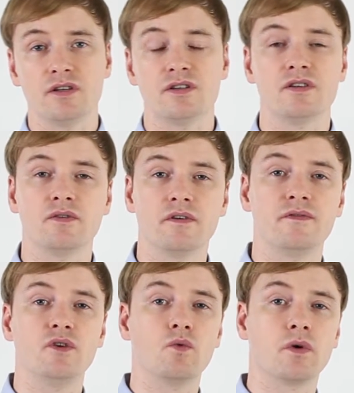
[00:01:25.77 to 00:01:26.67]
So if
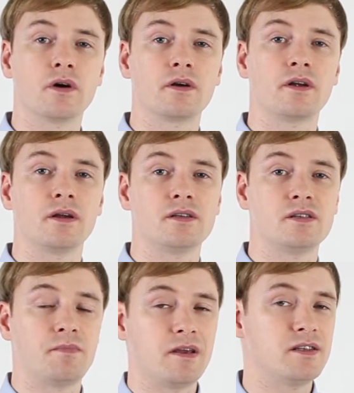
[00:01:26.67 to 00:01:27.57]
you work,
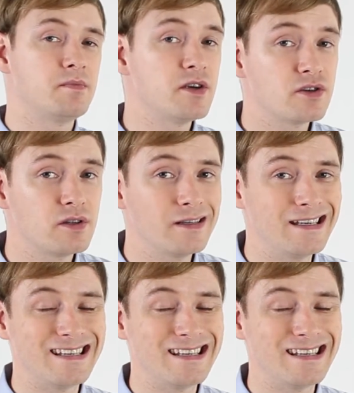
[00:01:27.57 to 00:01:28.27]
especially